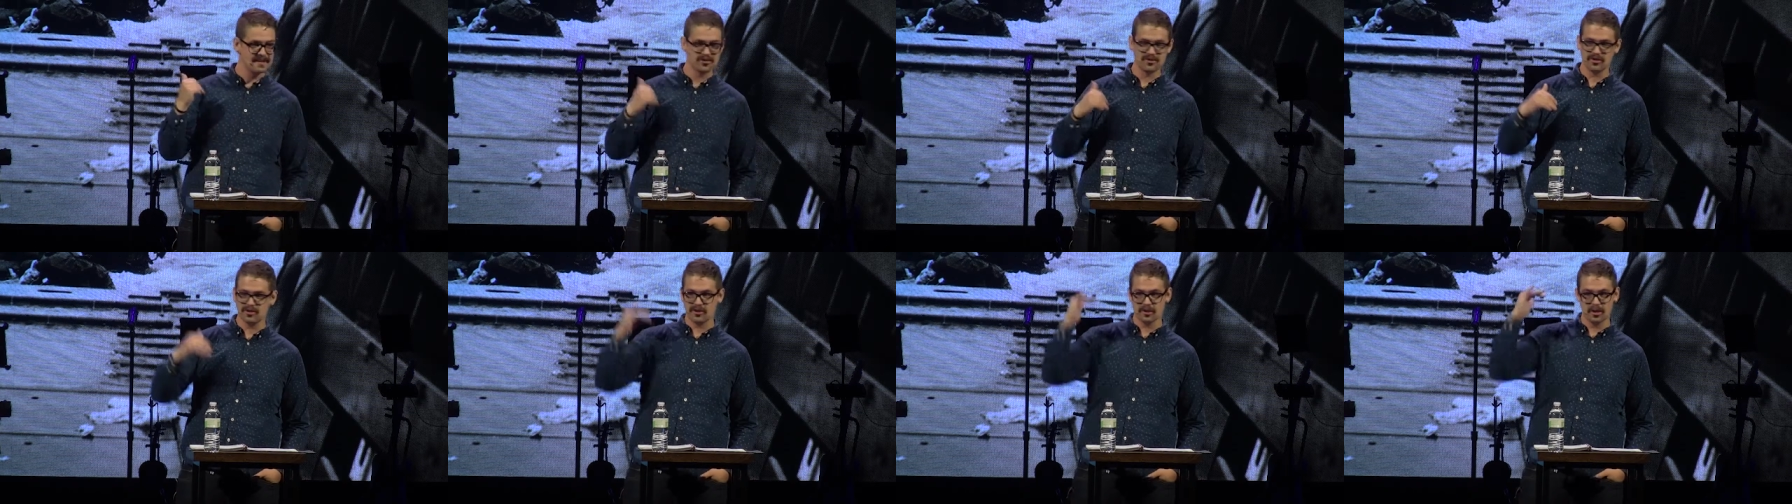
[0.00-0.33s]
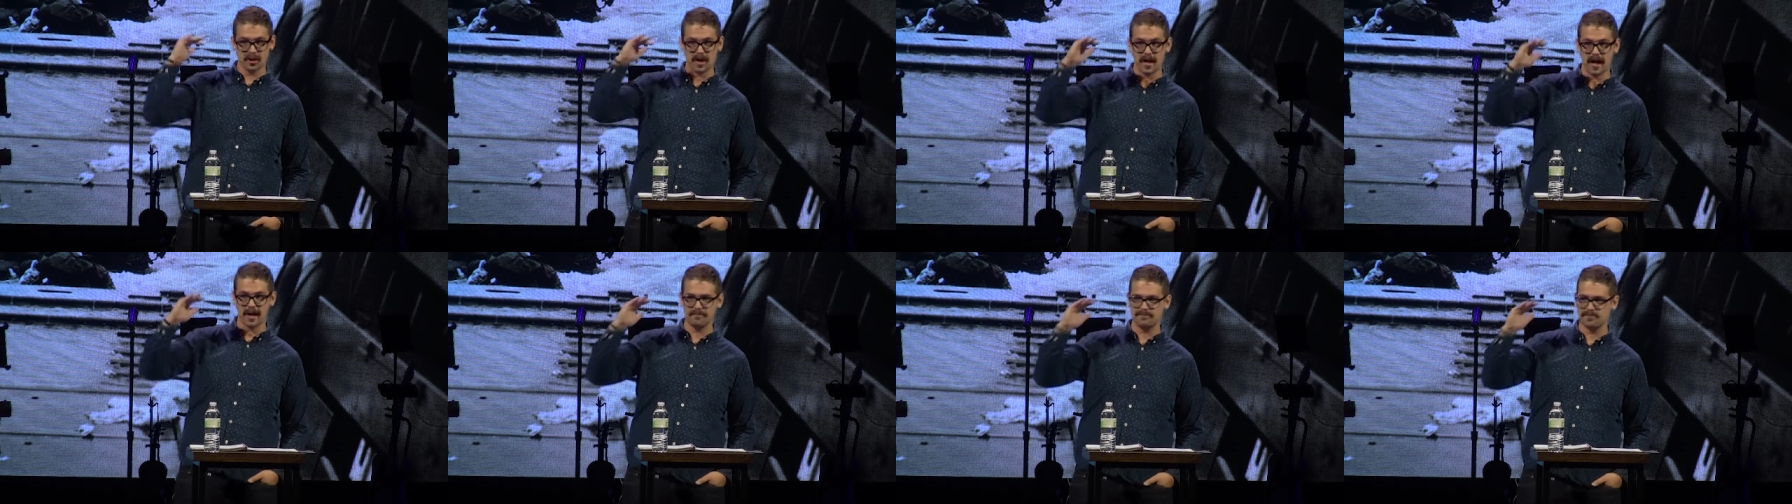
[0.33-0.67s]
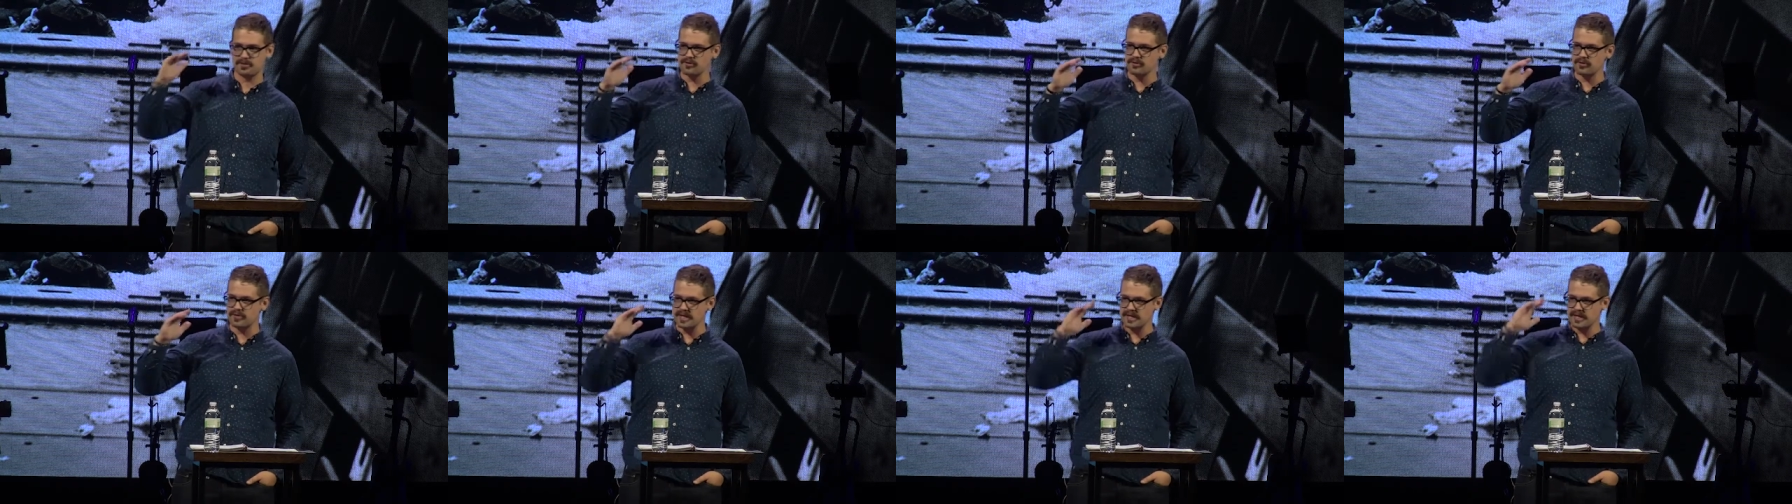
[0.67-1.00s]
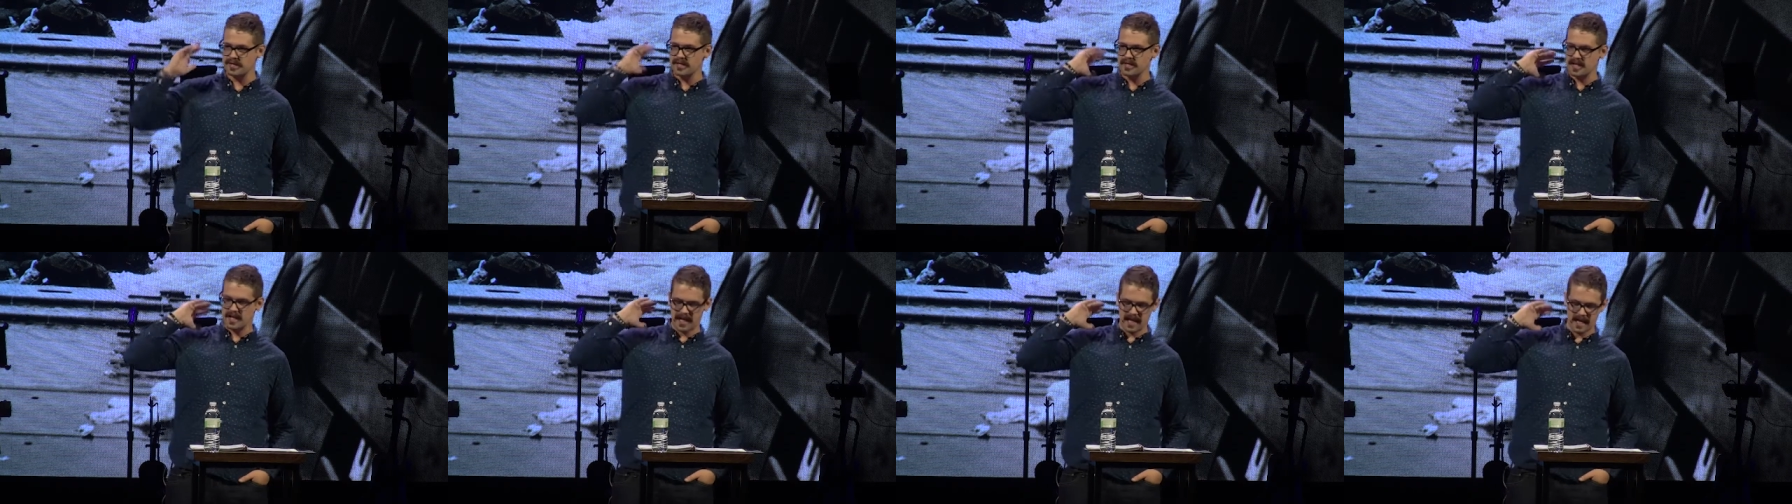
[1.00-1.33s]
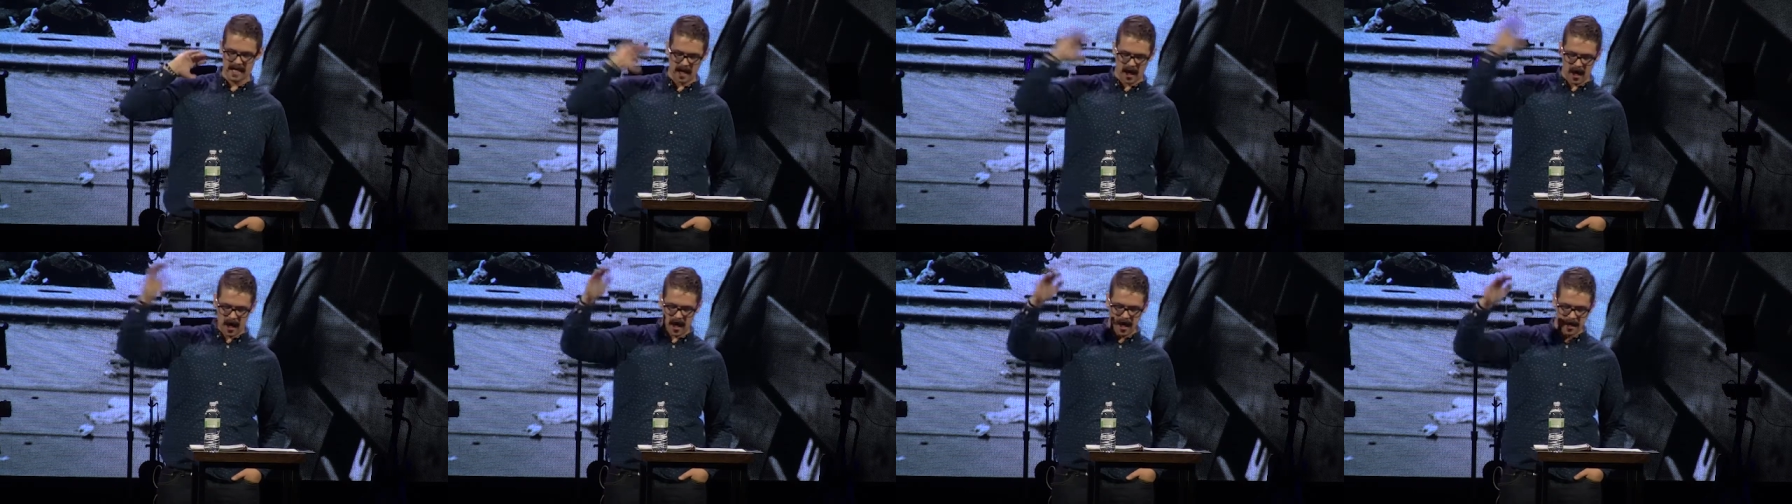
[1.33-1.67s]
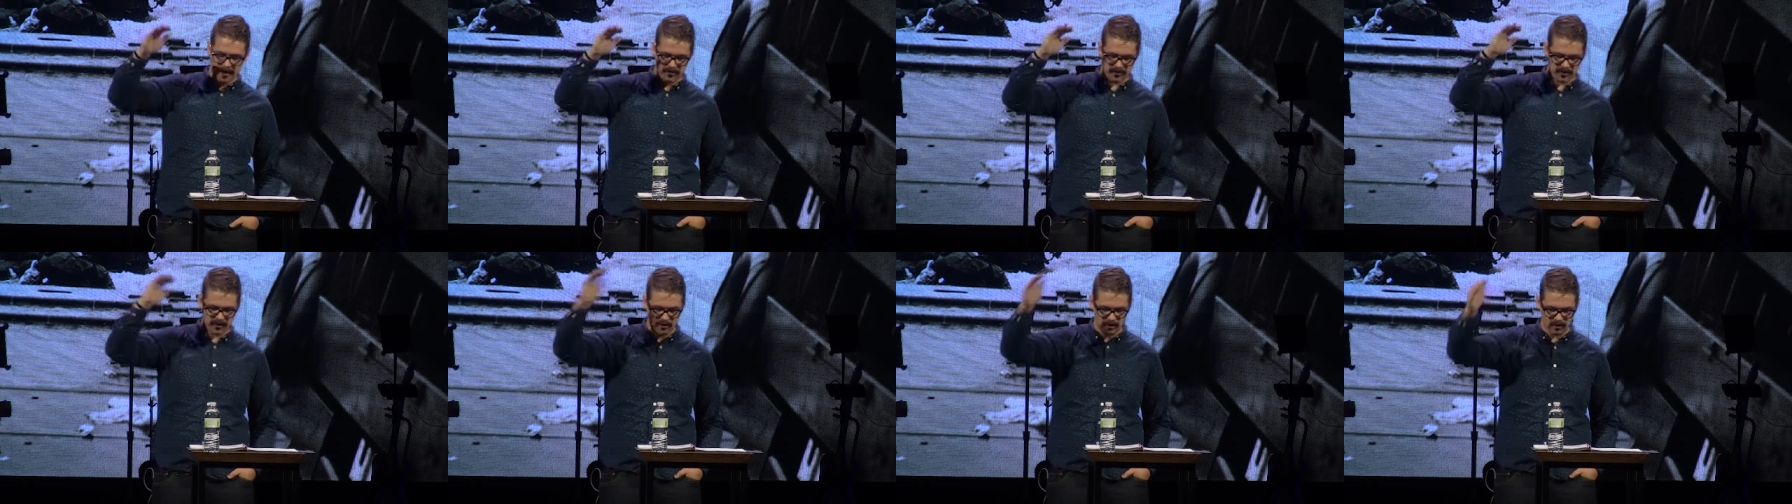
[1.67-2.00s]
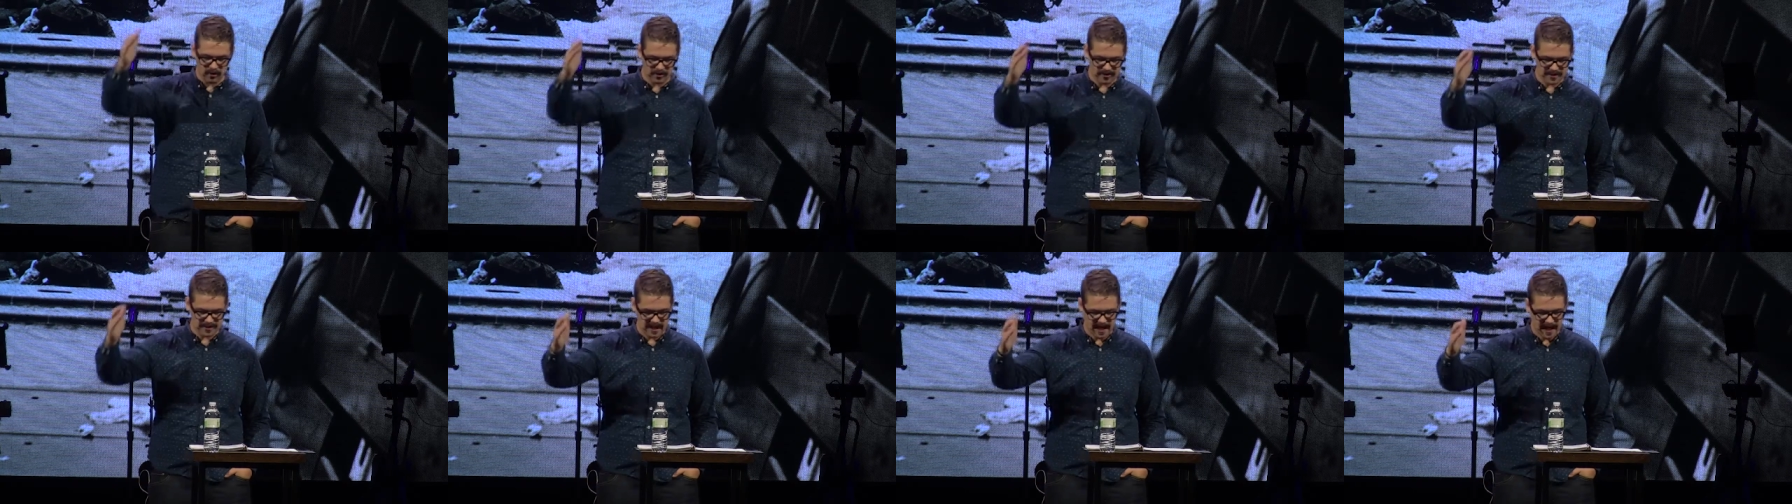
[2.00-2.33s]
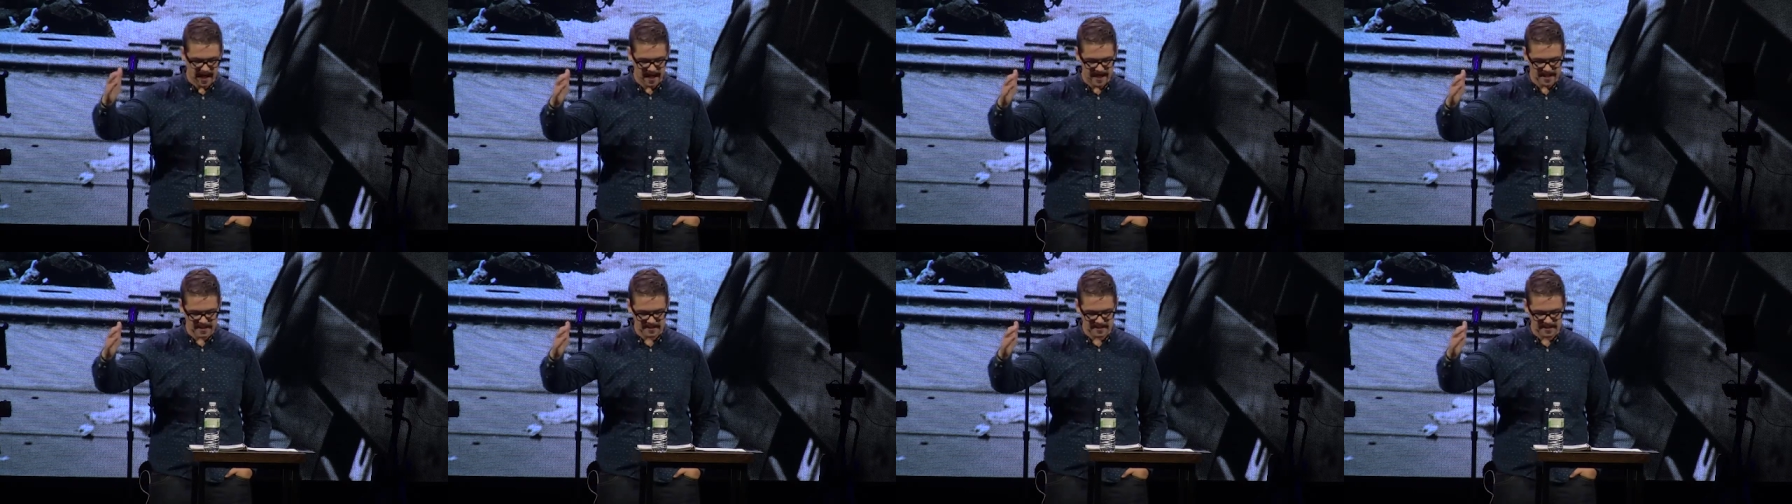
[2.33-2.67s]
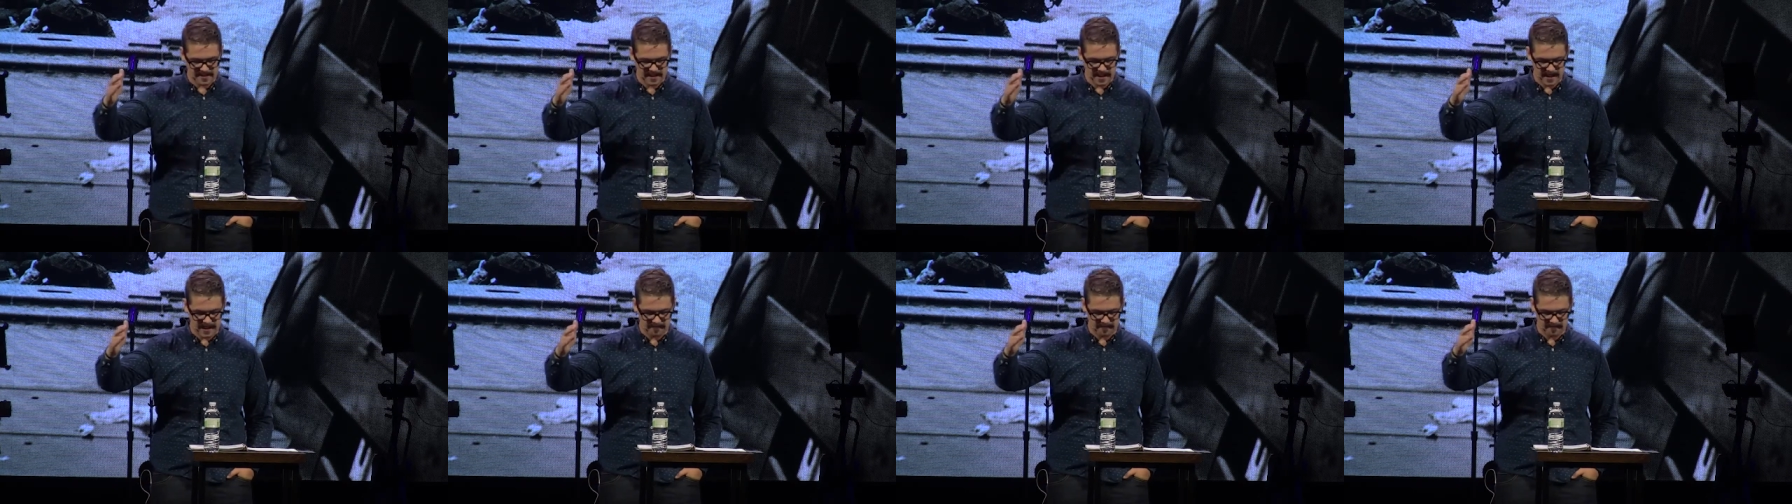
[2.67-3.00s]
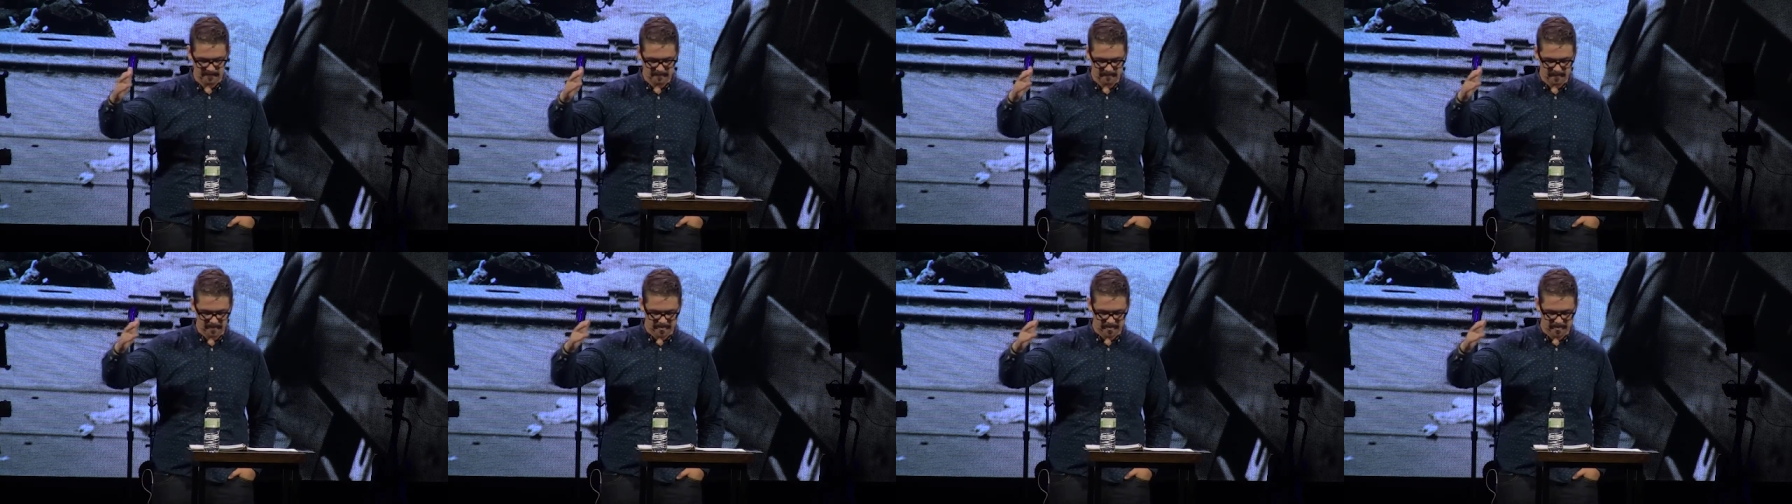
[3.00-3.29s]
to look up to and honor and hold in high esteem.